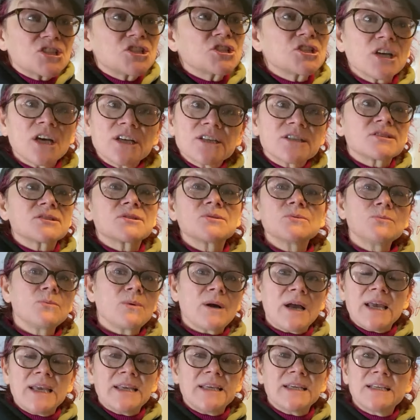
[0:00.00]
just the
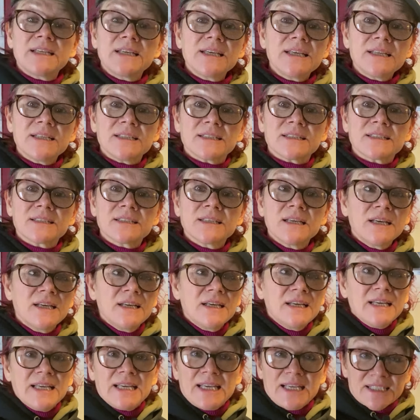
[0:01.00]
way it is.
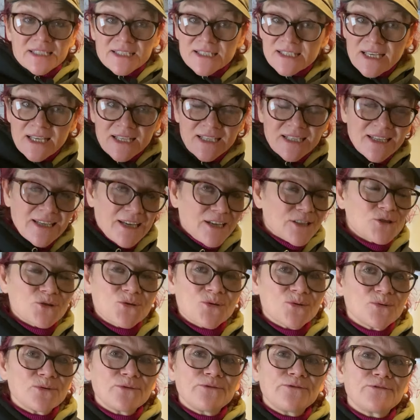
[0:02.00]
It's their
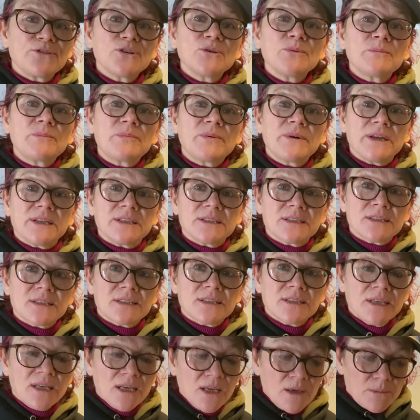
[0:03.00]
natural
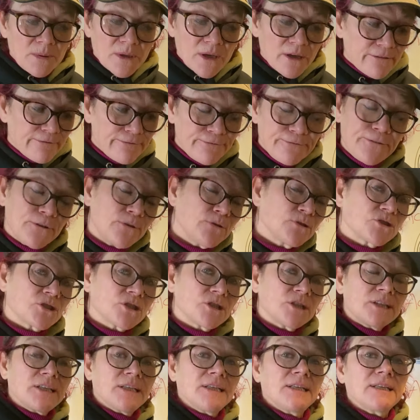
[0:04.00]
footprint. But
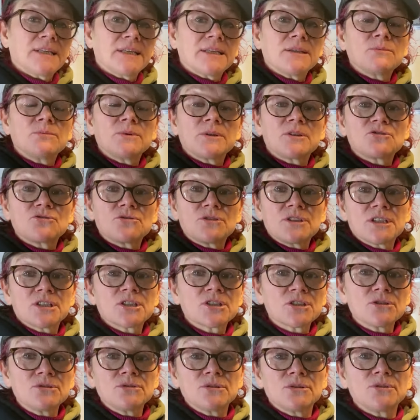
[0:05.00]
unfortunately, with
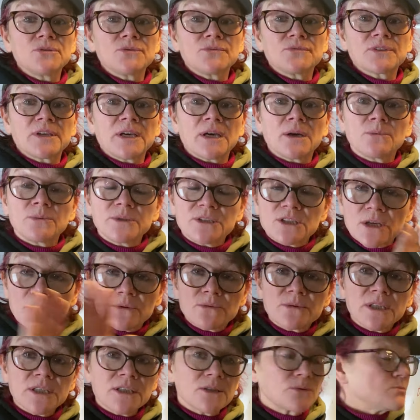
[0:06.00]
traditional hoof care, we
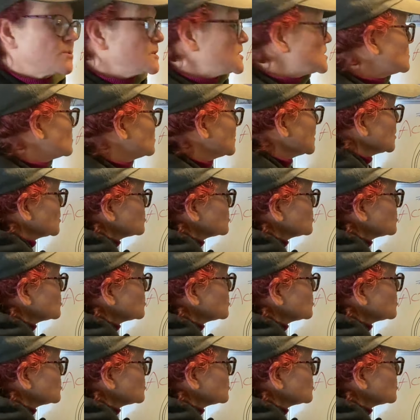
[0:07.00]
don't we, do, we